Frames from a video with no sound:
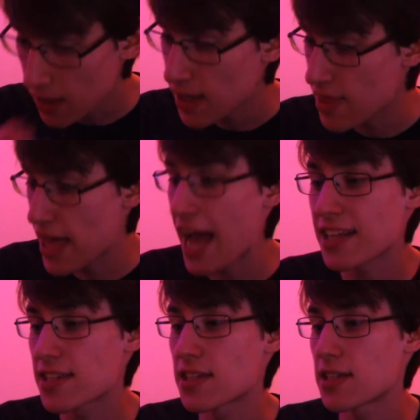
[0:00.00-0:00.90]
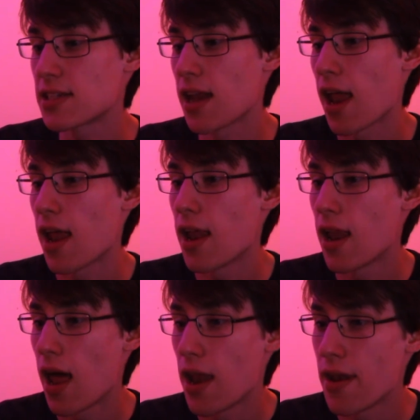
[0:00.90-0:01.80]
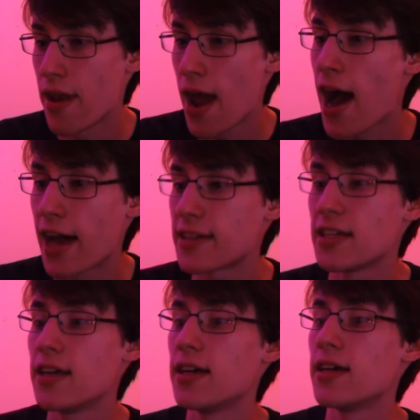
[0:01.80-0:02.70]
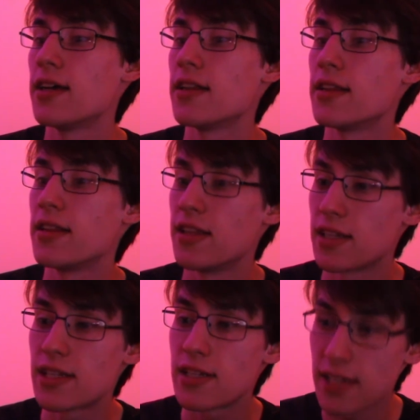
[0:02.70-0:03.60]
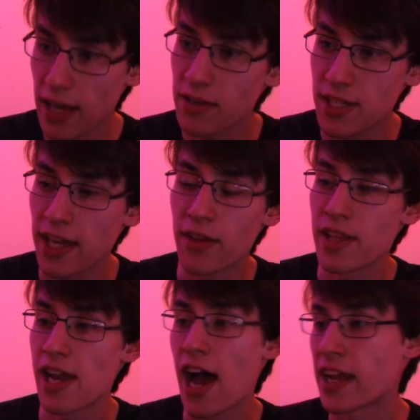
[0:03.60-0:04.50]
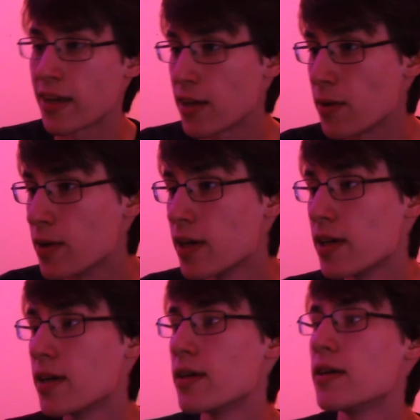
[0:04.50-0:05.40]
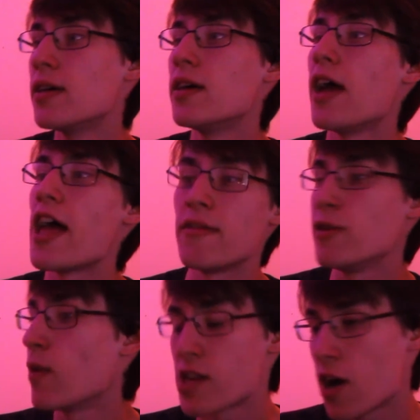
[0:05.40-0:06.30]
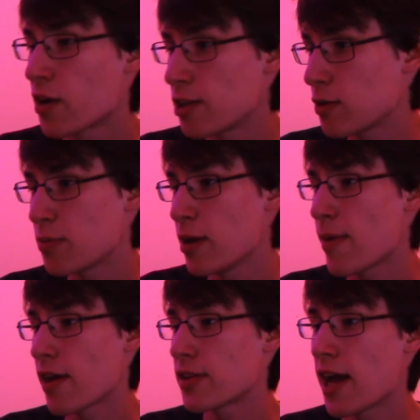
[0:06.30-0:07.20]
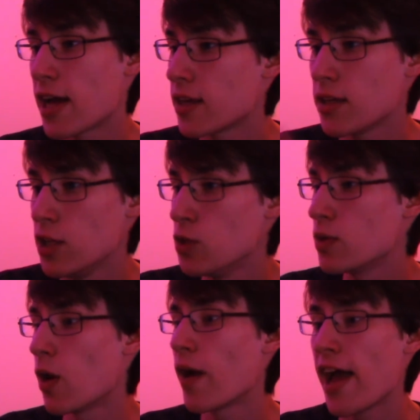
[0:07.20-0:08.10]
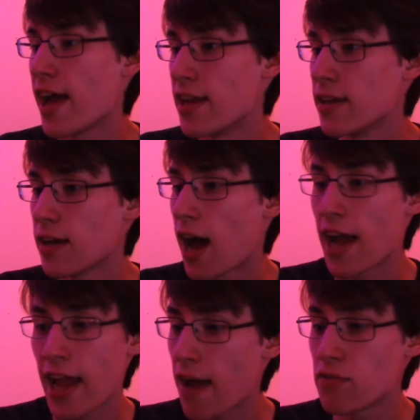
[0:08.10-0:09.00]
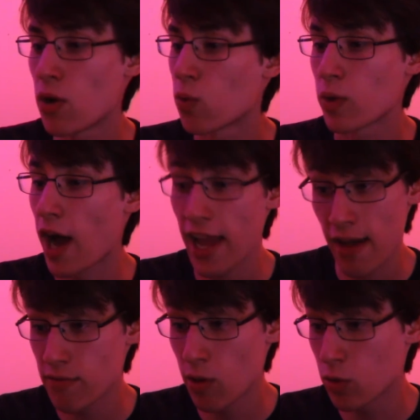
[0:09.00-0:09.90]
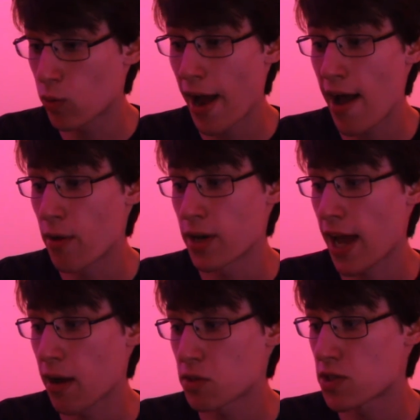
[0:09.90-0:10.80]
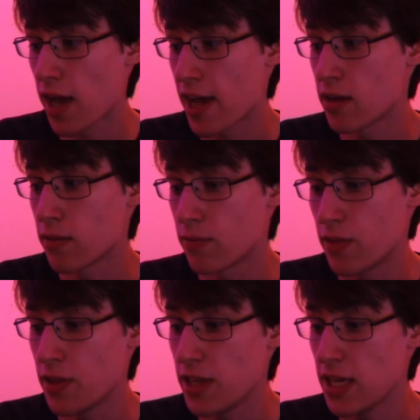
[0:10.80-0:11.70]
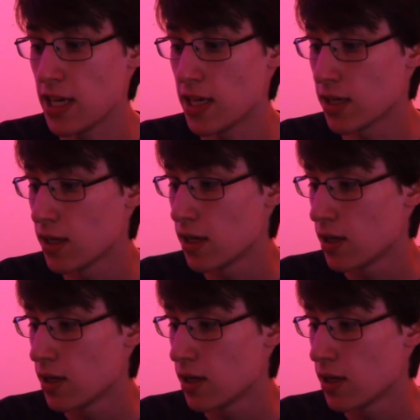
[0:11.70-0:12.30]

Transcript: that's not the Telltale that I knew. And if you want to argue with me about that, you go ahead. I have no ground outside of the